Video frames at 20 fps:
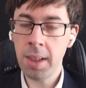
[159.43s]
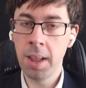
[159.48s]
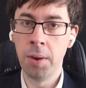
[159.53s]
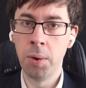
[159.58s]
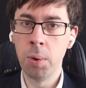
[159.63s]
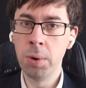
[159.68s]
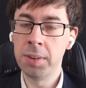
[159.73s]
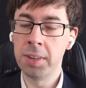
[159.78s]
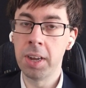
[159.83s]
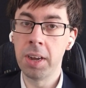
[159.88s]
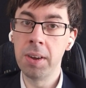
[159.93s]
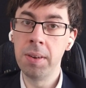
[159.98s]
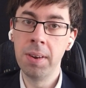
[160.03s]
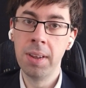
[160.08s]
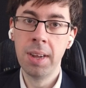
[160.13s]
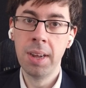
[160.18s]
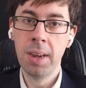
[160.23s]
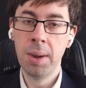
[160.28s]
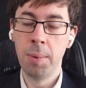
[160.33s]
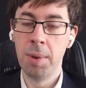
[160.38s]
and also
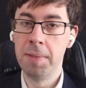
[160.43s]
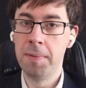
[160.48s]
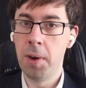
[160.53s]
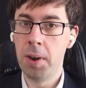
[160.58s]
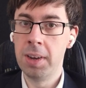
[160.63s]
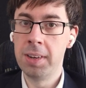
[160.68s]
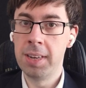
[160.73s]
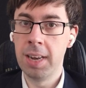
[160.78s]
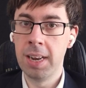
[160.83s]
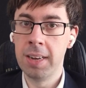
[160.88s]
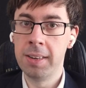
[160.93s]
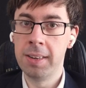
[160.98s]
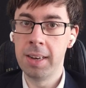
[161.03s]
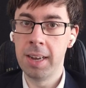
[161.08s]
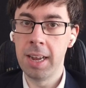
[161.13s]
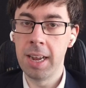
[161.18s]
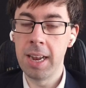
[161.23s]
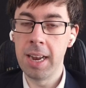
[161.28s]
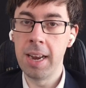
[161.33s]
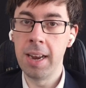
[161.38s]
with
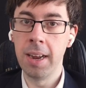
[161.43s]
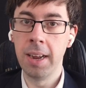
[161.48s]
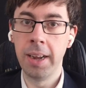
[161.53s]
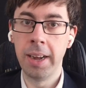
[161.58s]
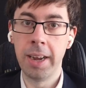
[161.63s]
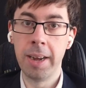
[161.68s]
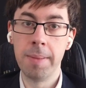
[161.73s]
volatility